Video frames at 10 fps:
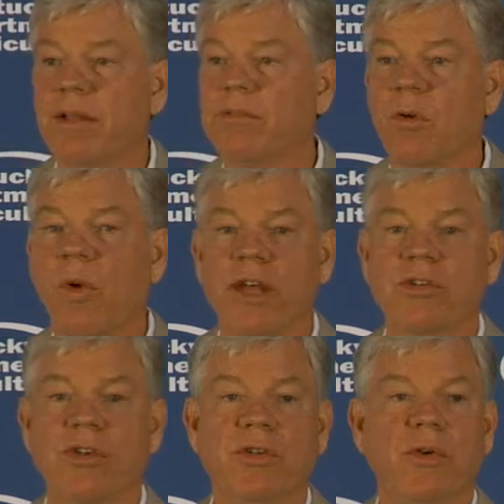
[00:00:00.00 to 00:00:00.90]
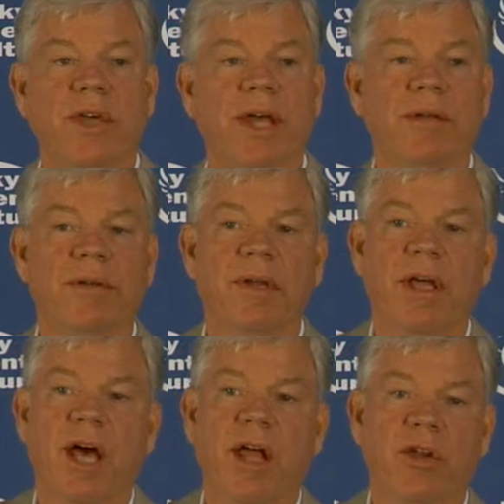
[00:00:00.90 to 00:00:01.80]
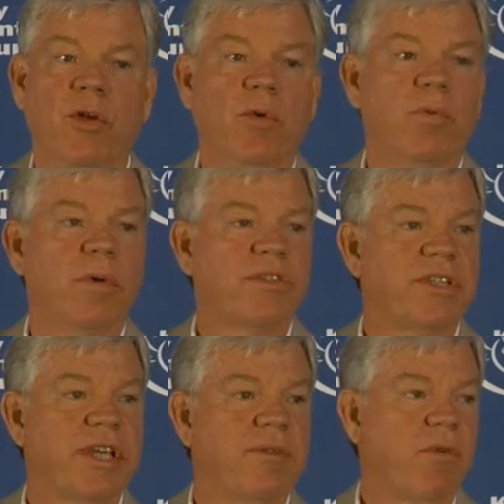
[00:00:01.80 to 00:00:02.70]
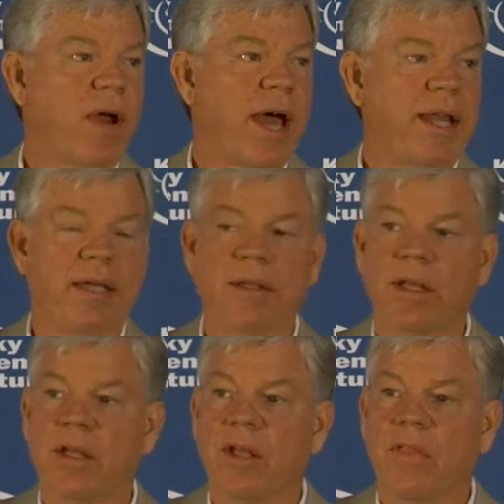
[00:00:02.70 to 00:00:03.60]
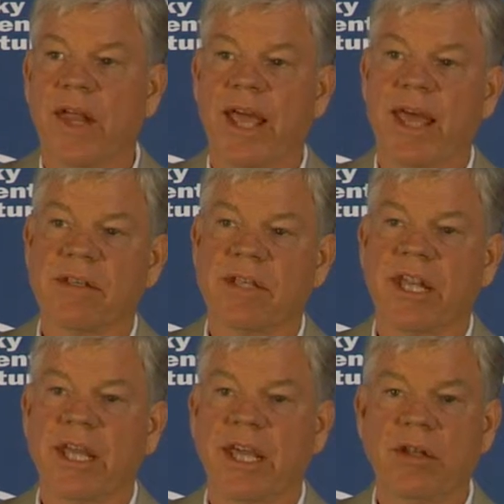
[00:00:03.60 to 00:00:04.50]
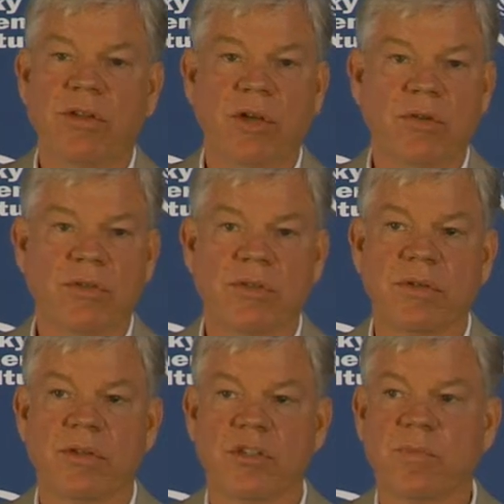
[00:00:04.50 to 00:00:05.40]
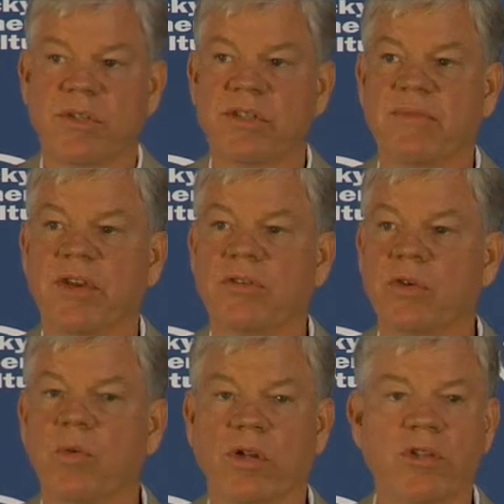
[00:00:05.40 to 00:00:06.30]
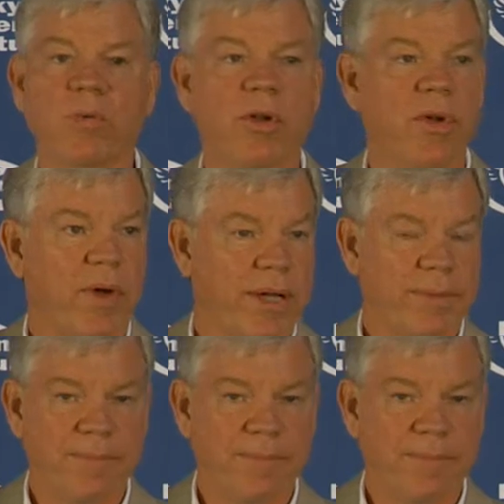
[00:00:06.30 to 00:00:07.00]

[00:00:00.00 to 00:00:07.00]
so why shouldn't you get a new seed variety that has an end use specific to what you were doing?